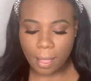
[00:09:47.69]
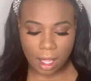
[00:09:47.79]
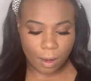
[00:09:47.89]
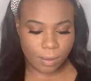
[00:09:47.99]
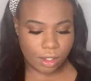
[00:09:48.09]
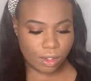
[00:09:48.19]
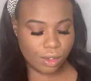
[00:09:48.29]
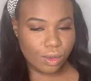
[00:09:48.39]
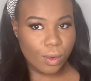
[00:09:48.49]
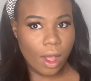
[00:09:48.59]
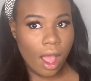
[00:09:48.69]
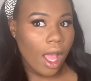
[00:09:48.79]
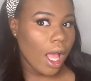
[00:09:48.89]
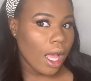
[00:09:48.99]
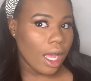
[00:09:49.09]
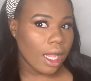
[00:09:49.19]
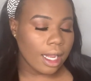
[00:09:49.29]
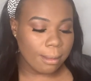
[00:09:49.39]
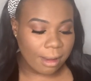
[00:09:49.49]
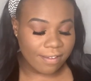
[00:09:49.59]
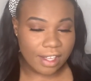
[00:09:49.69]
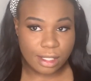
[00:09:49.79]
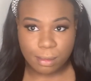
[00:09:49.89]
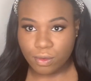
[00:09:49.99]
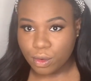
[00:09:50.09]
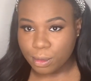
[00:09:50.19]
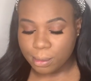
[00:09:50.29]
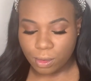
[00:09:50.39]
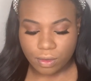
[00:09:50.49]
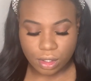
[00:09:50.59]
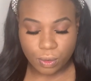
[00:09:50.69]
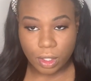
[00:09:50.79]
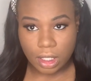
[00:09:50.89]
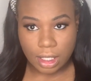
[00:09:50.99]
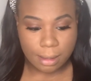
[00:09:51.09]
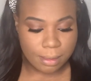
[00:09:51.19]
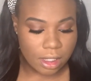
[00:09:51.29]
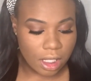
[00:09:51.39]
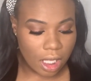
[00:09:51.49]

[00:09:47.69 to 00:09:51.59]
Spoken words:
I want to highlight my face before we move into the lips,